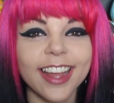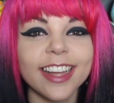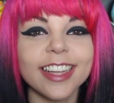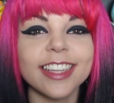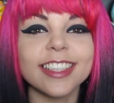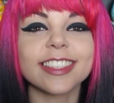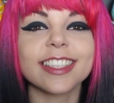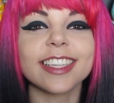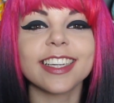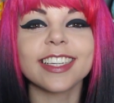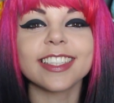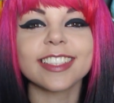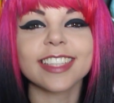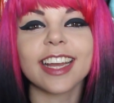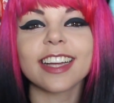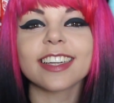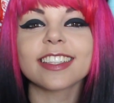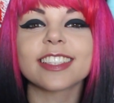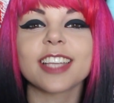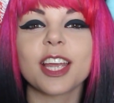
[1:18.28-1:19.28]
It's the
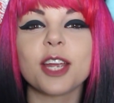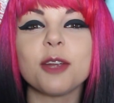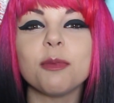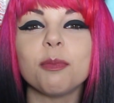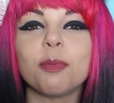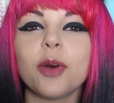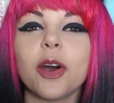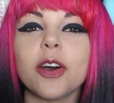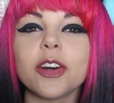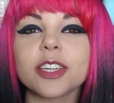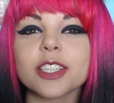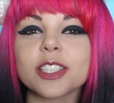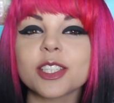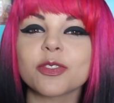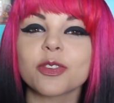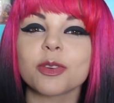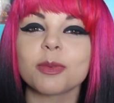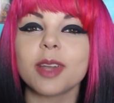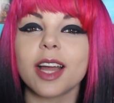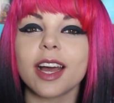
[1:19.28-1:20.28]
exact same
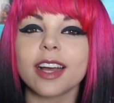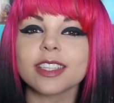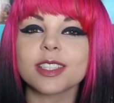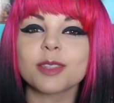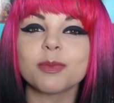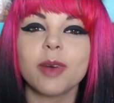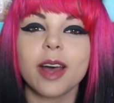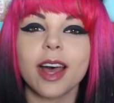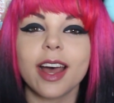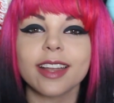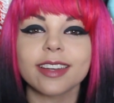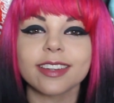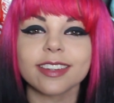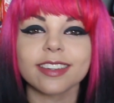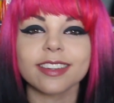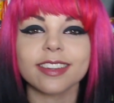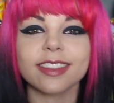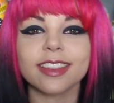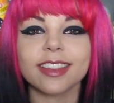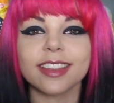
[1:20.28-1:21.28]
box from last
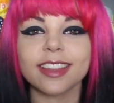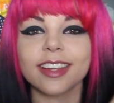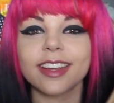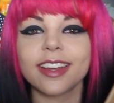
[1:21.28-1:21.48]
month.